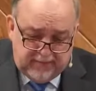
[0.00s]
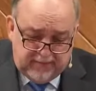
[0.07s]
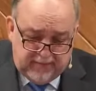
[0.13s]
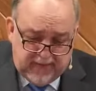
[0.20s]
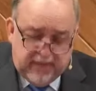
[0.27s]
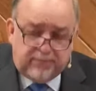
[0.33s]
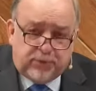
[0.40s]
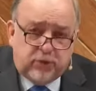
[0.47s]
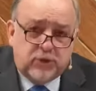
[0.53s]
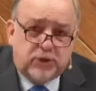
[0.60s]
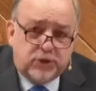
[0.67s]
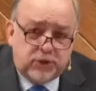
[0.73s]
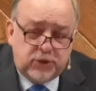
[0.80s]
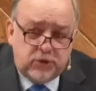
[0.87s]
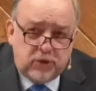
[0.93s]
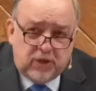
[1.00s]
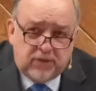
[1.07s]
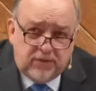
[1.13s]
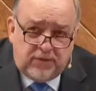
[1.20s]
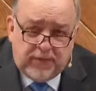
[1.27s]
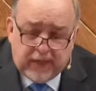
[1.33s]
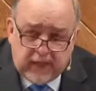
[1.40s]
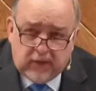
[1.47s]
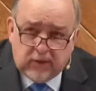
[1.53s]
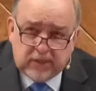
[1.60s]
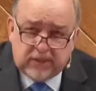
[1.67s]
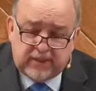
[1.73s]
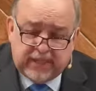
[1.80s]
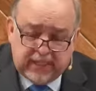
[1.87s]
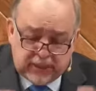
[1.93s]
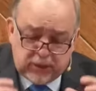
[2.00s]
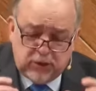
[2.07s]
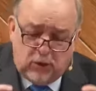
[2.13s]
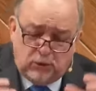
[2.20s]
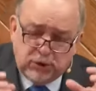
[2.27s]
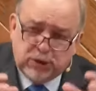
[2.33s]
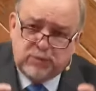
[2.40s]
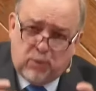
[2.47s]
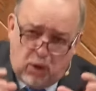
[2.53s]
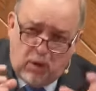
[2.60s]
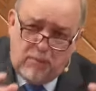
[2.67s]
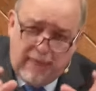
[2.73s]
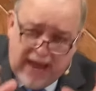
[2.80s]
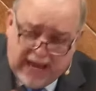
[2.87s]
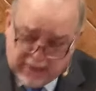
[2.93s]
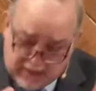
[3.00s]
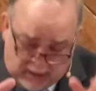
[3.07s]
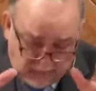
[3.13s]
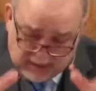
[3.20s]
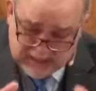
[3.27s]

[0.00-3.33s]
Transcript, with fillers: and pursued vigorously. It's no small matter. I'm going to